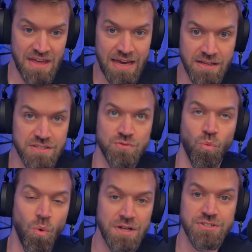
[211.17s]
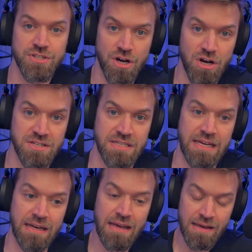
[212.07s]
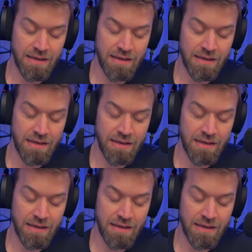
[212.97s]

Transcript: That is what's causing it.